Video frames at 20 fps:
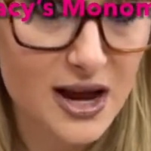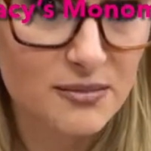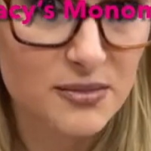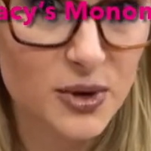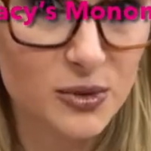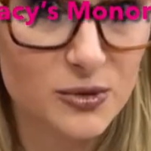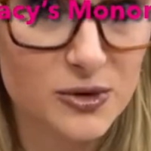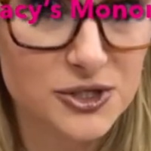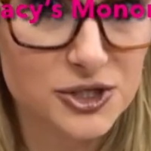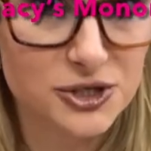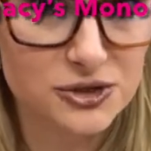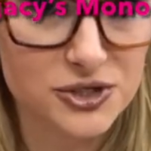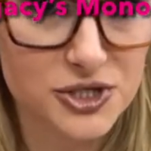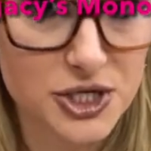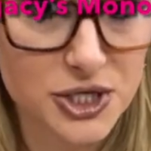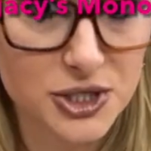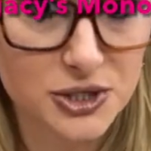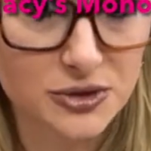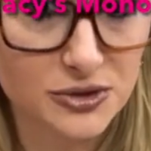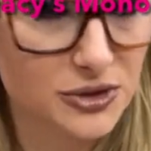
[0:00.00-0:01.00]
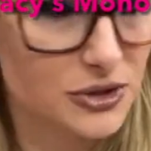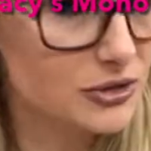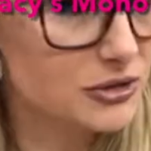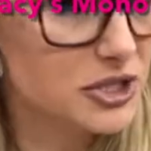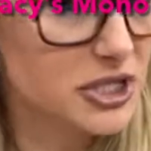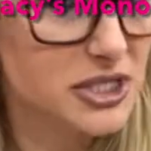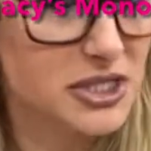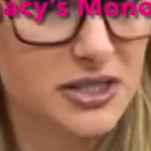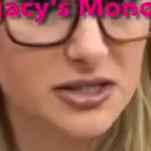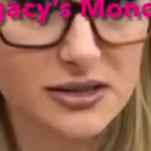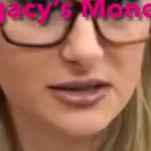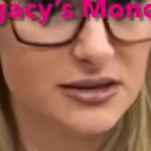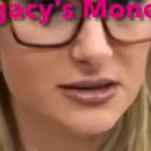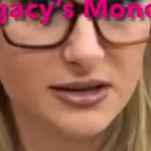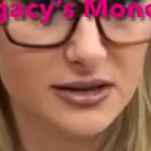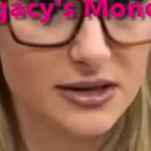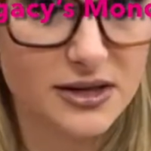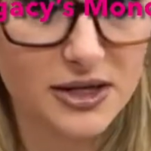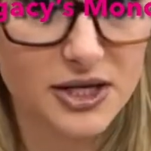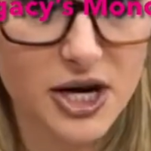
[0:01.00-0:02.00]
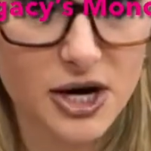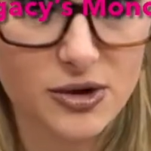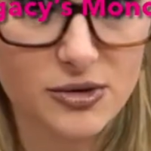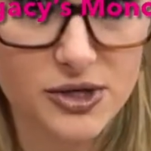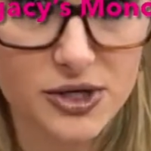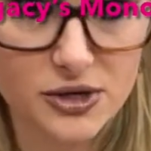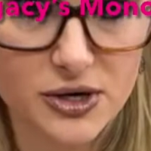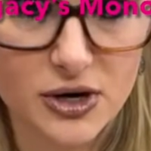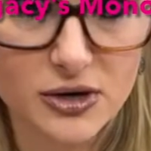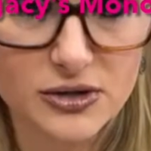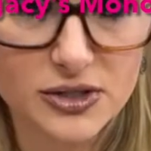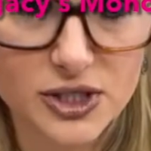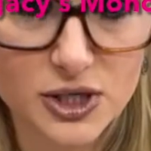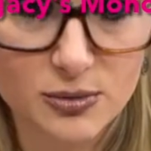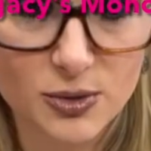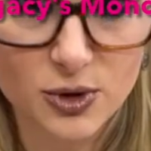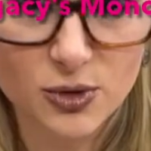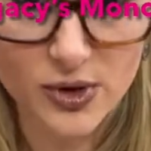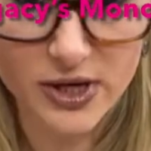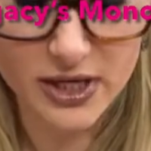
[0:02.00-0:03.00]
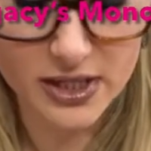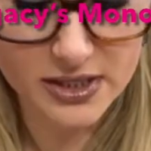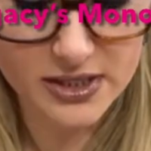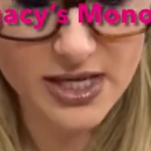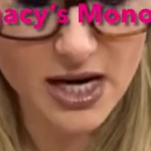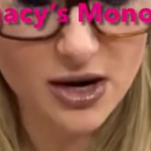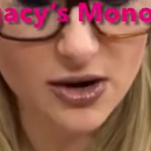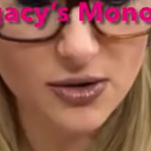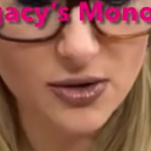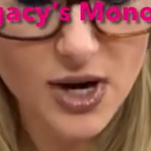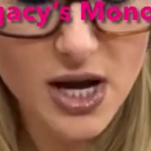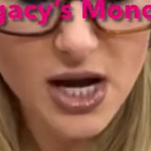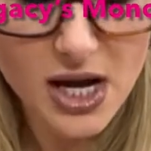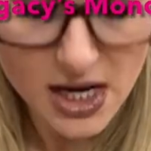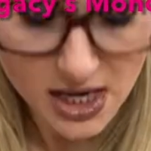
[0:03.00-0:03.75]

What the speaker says: but once you do, you just go, and you go super quick. So